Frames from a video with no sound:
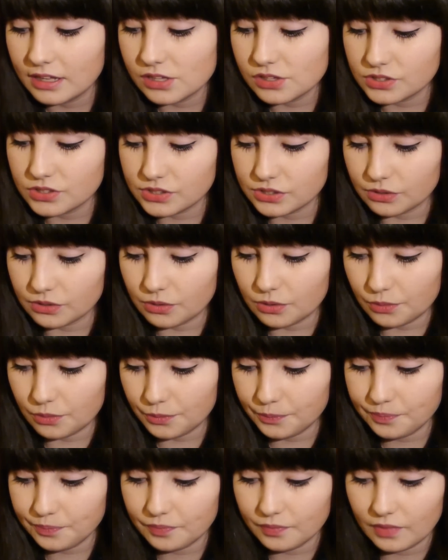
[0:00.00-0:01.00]

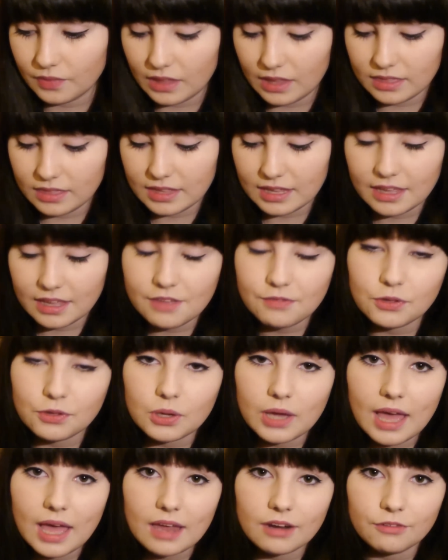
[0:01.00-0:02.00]
So I think if you
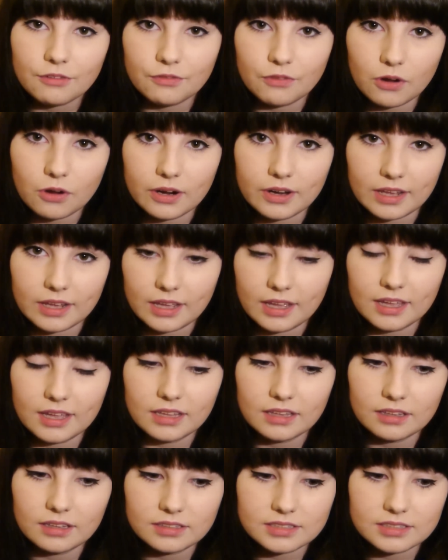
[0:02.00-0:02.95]
can afford it,